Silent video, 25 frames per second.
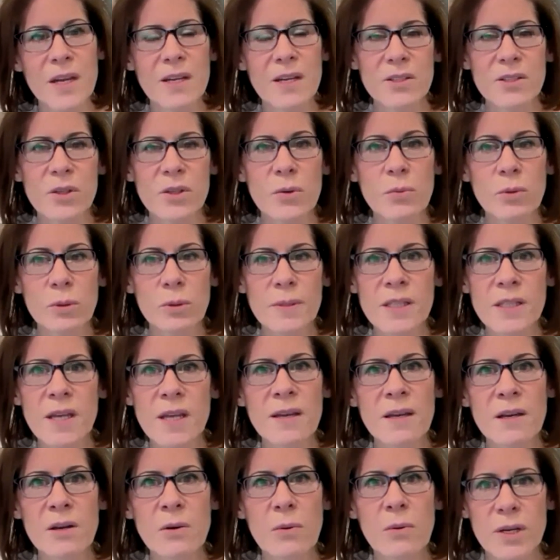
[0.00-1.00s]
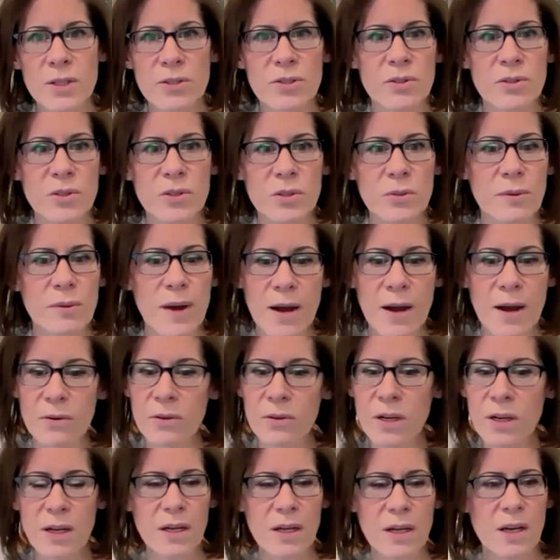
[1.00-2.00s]
So we'll be taking questions
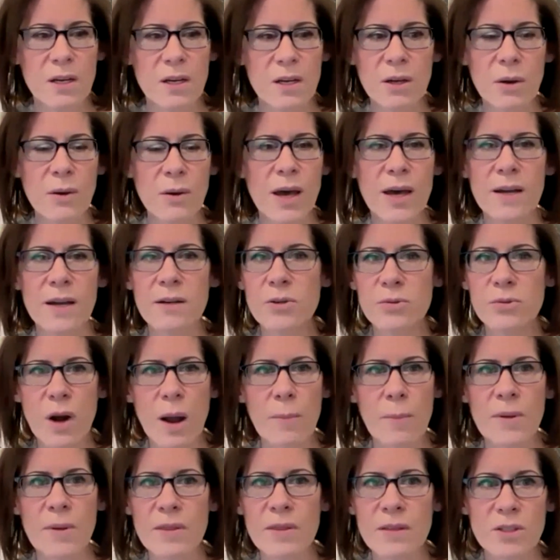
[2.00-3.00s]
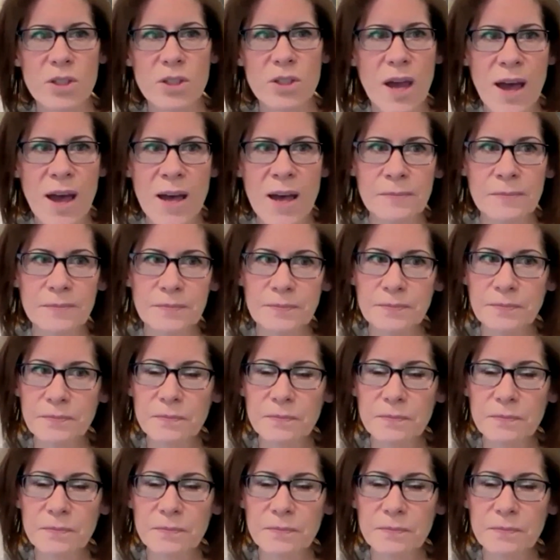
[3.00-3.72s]
throughout. Go ahead and drop it in the chat.